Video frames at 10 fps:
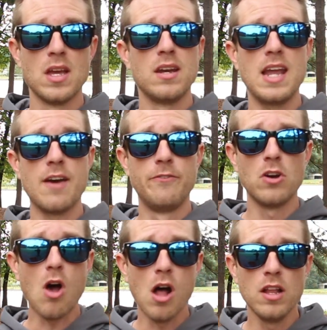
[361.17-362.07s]
Now,
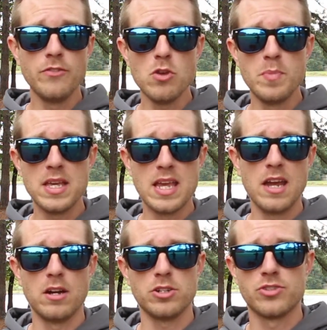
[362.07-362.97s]
for all of you
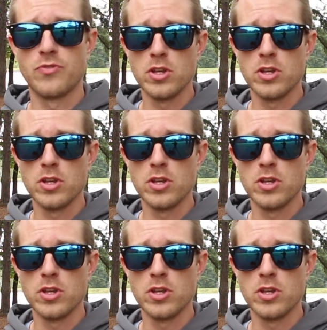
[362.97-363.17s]
beginners,